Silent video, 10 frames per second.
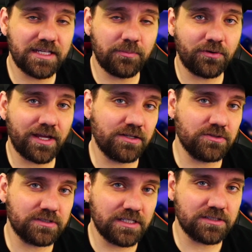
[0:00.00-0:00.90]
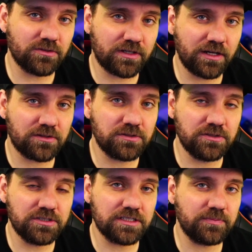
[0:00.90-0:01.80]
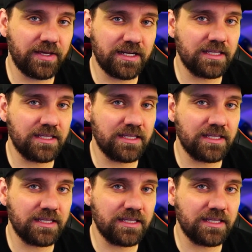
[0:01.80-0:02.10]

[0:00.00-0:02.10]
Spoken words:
that brand new seasonal character you just made,